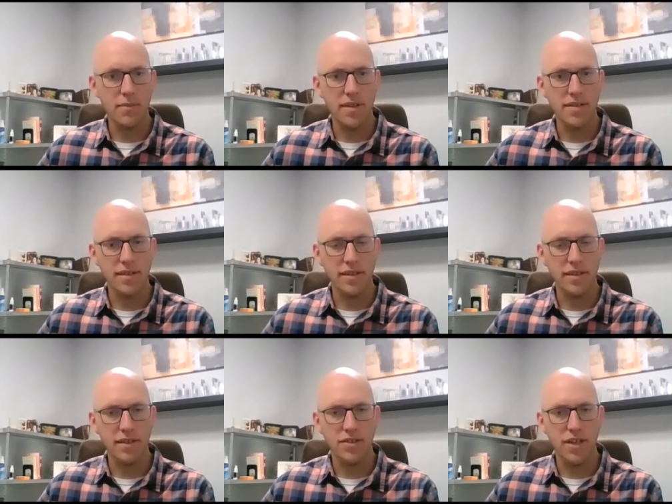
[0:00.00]
them as
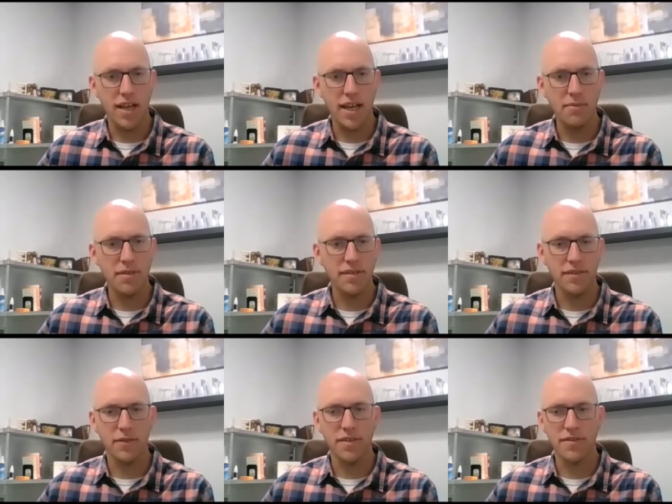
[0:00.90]
a, a job
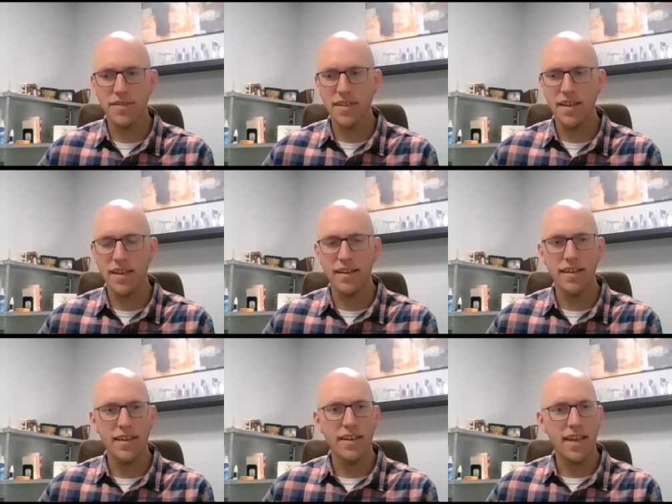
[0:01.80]
or
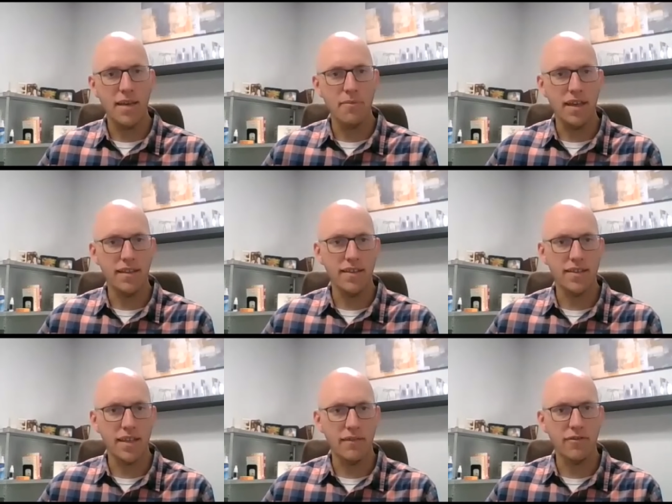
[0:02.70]
saying, hey, make
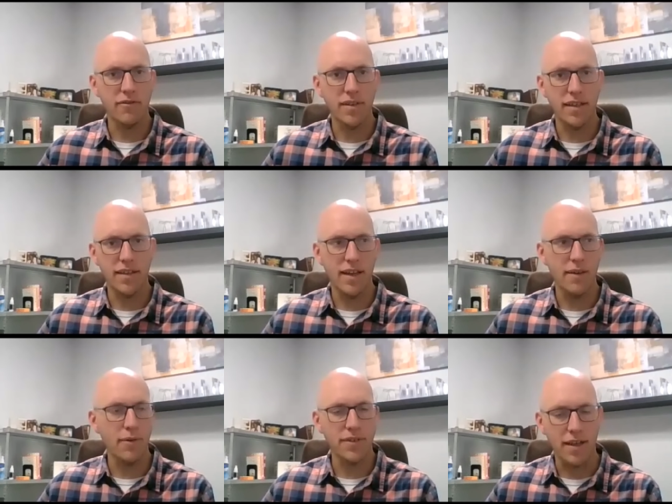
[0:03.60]
this thing for me and then
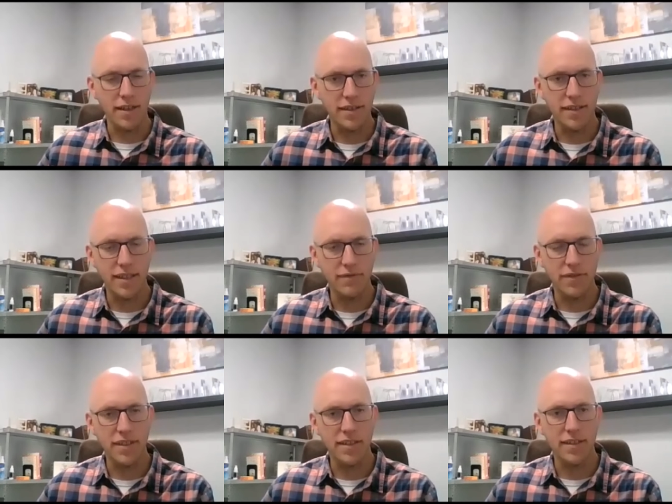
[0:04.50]
I won't talk to you again
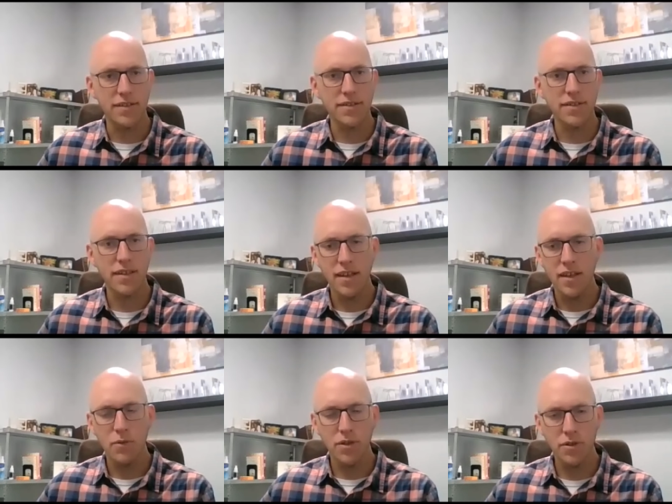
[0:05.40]
for 10 years.
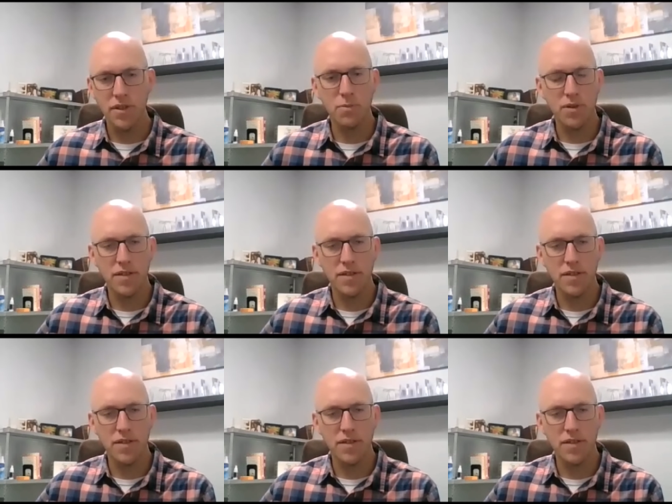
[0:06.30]
We're doing these